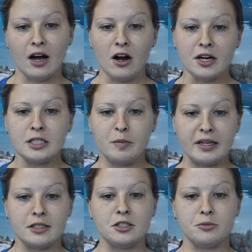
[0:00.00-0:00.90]
are
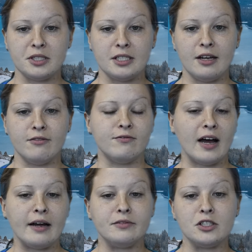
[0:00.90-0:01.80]
expected to receive
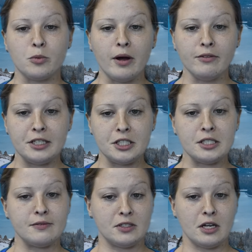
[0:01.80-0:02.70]
5 to 12 inches
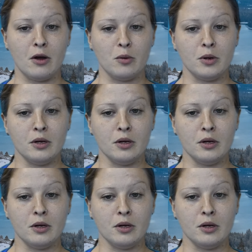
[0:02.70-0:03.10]
of snow.